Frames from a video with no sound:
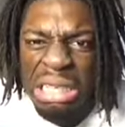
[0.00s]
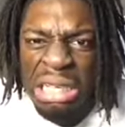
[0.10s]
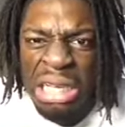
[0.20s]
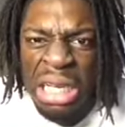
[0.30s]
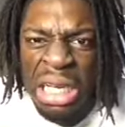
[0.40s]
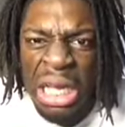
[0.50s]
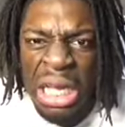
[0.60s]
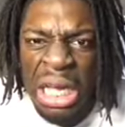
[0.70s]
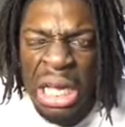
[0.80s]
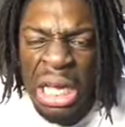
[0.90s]

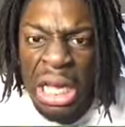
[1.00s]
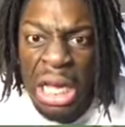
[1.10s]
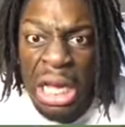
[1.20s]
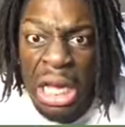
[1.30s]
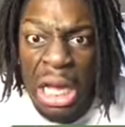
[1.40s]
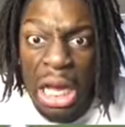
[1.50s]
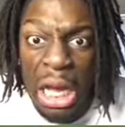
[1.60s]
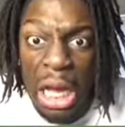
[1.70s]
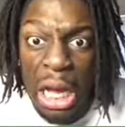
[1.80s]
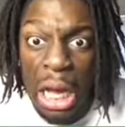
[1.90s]

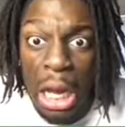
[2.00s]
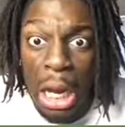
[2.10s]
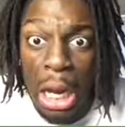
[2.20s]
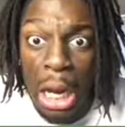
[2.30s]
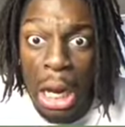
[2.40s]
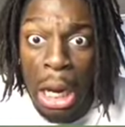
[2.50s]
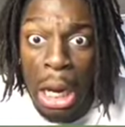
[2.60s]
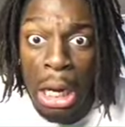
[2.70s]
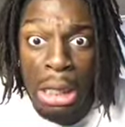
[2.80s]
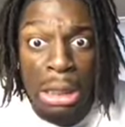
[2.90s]
[no speech]